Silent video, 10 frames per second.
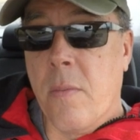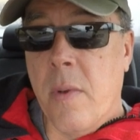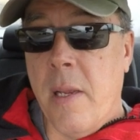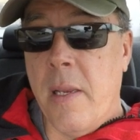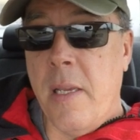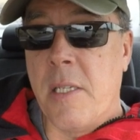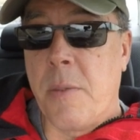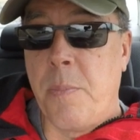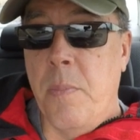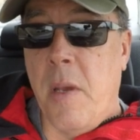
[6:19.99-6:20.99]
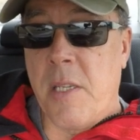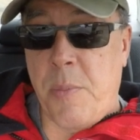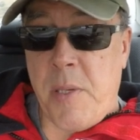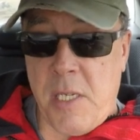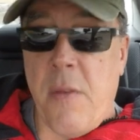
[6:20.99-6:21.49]
really a
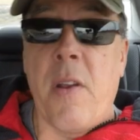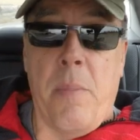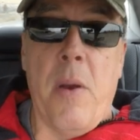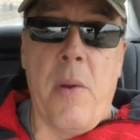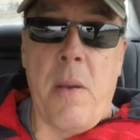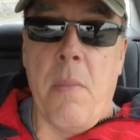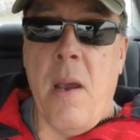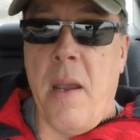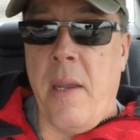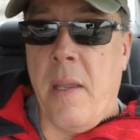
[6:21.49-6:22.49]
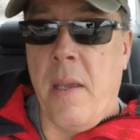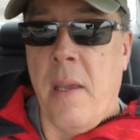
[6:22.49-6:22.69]
specific boat in mind.